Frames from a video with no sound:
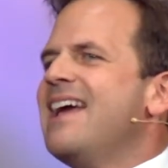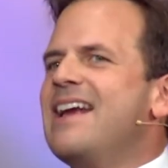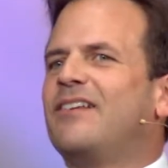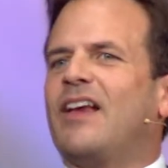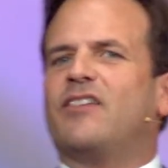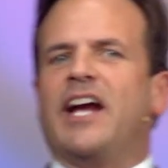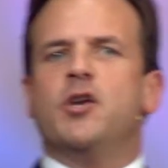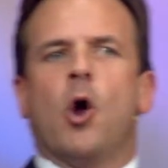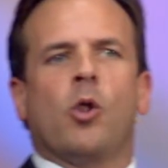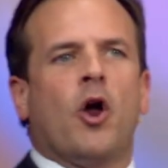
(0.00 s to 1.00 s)
He says, I
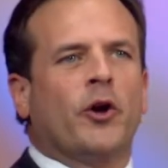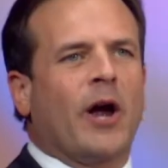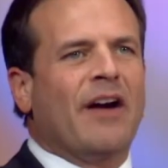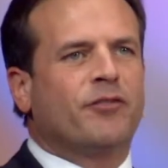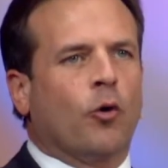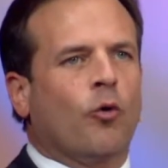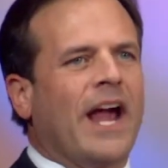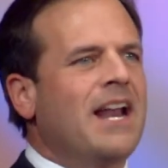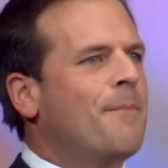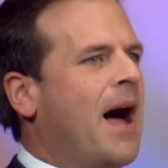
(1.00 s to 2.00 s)
no longer have to
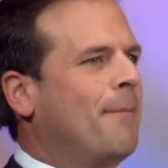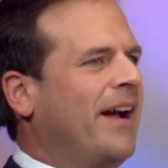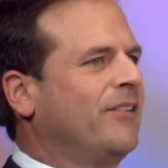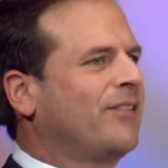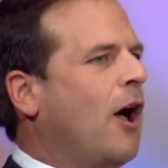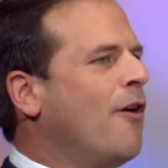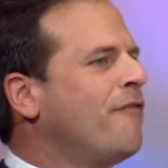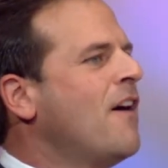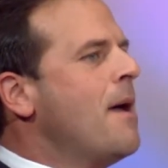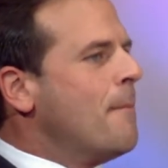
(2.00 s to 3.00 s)
write about
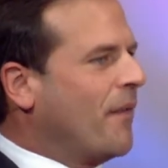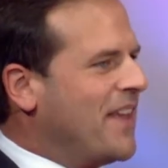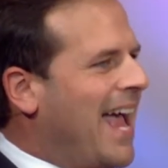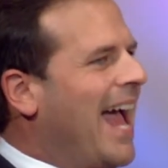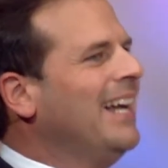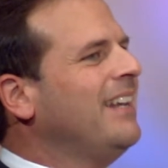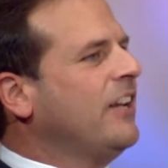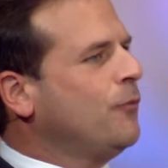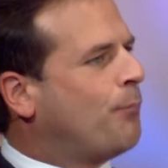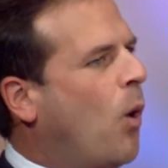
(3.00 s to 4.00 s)
myself, but the
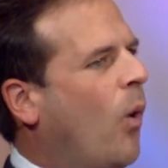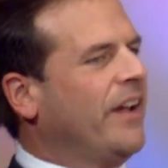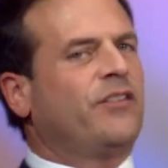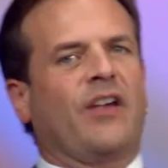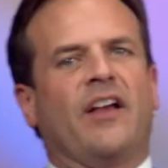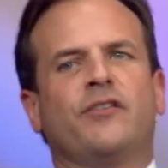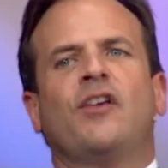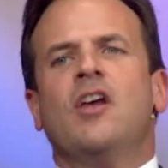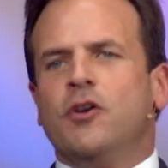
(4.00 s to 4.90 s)
ending points us